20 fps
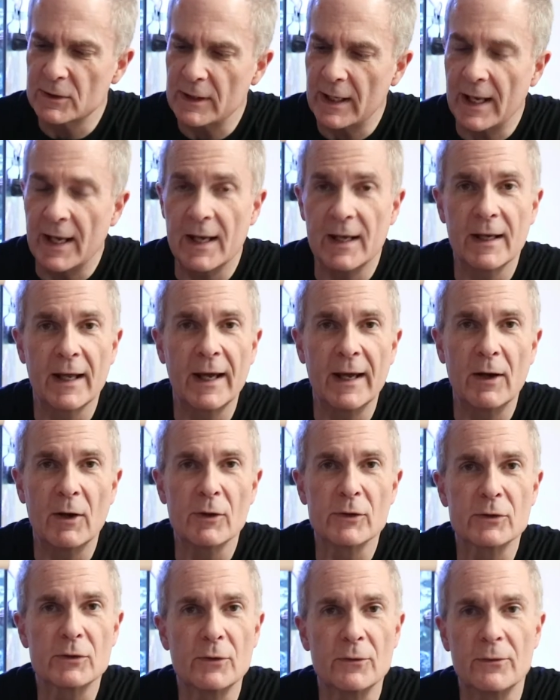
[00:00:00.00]
and I
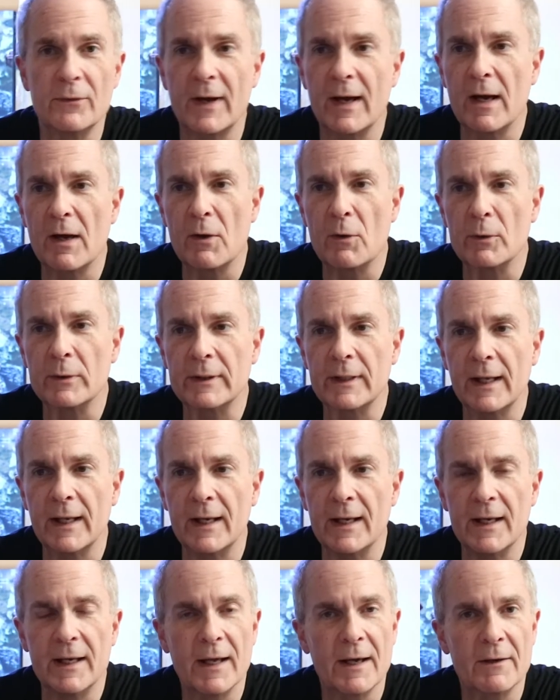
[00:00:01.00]
also found
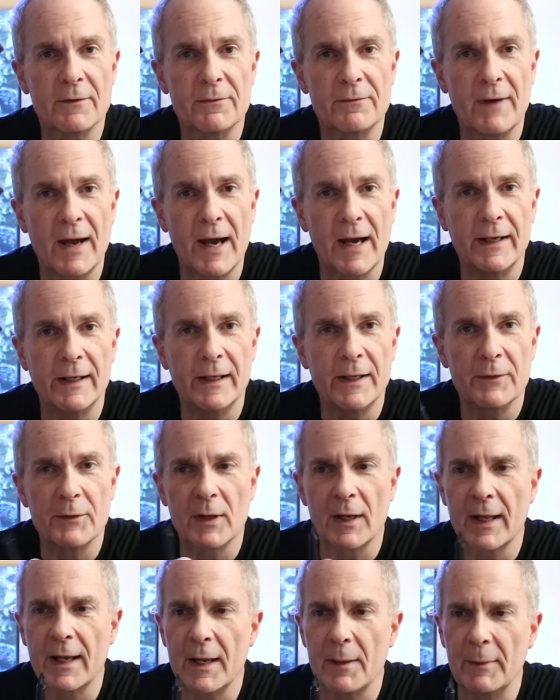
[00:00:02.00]
a uh, fine in the
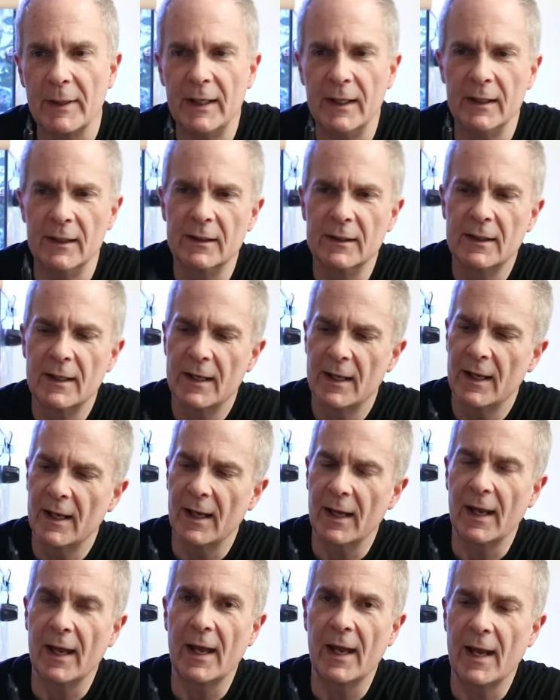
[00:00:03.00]
Lamy
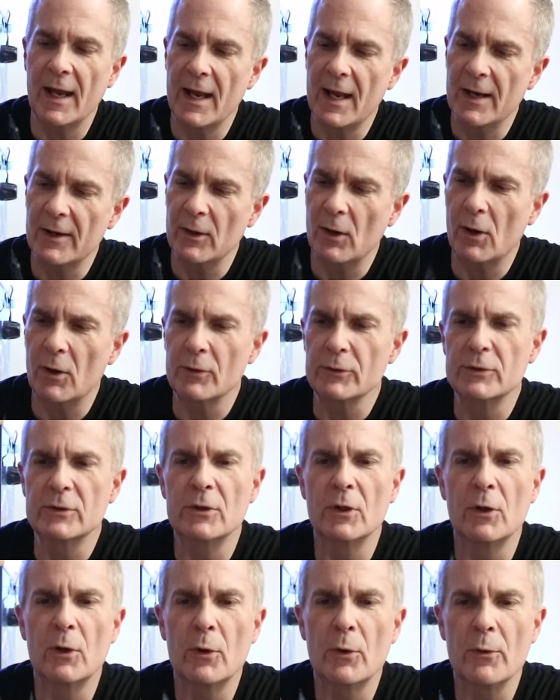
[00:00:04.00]
and
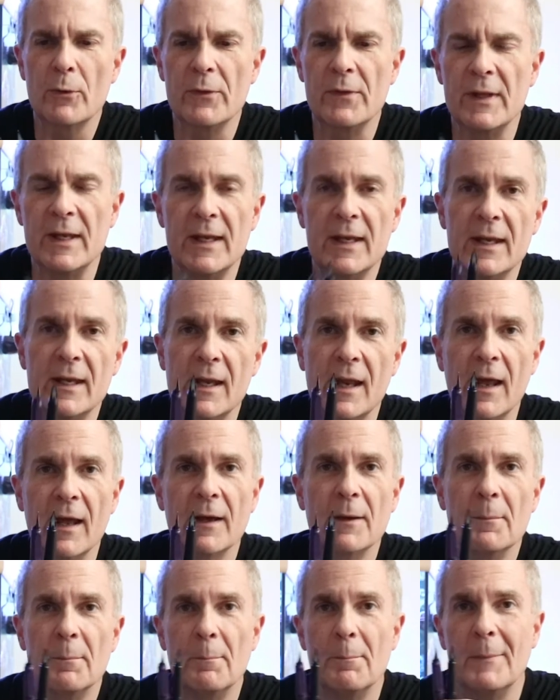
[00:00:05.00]
also the
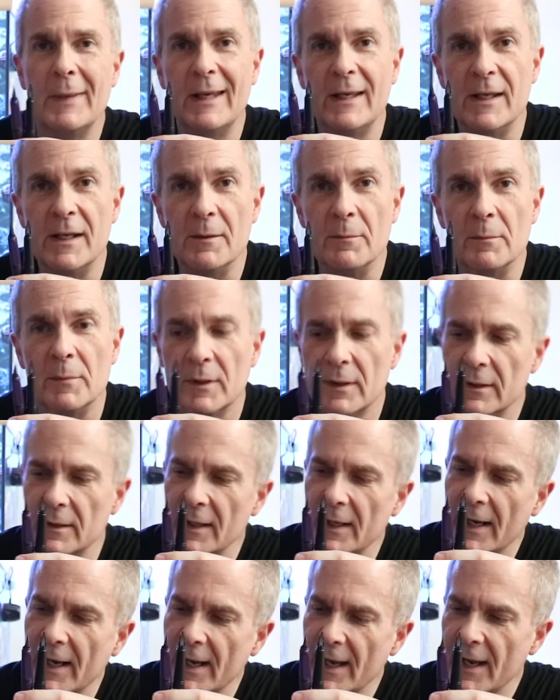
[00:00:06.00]
medium
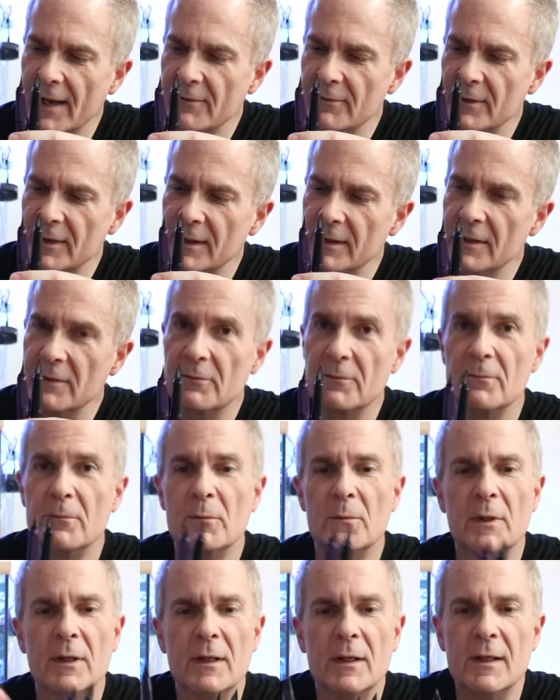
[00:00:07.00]
that I have in the
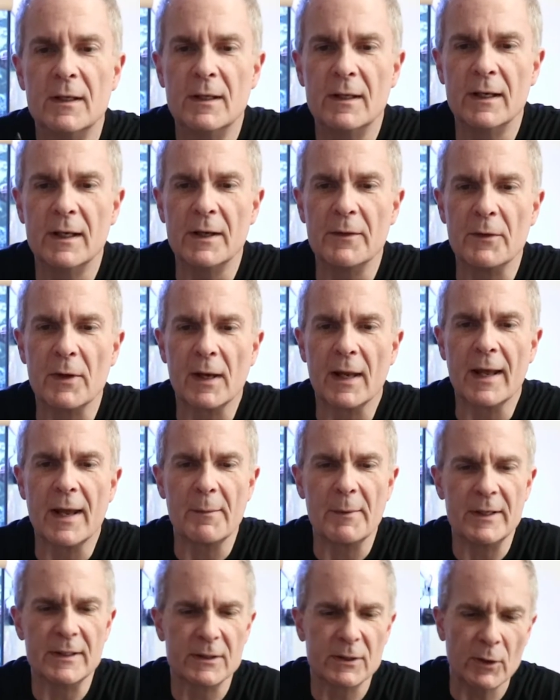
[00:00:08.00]
in the
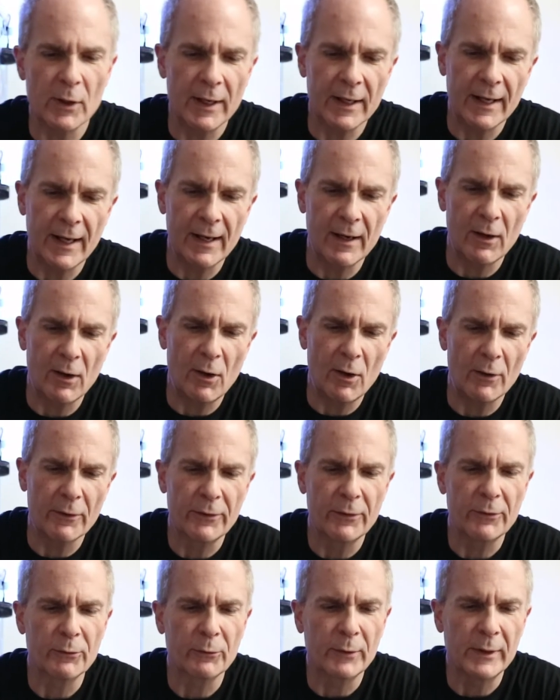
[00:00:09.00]
Lamy. So I got all
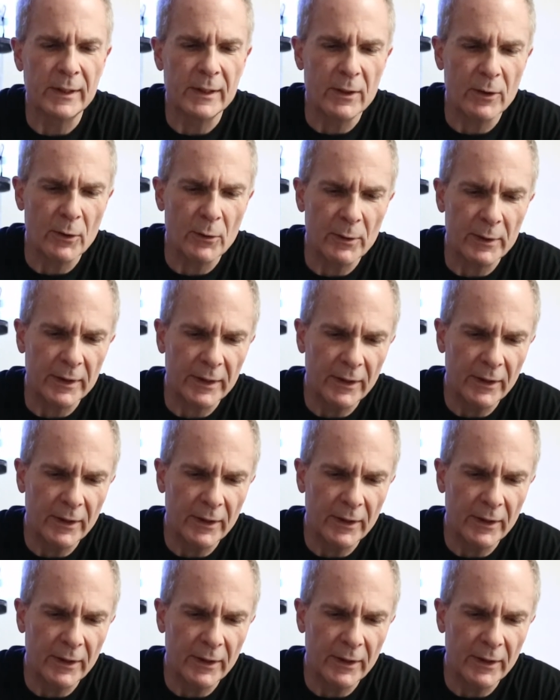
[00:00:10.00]
three going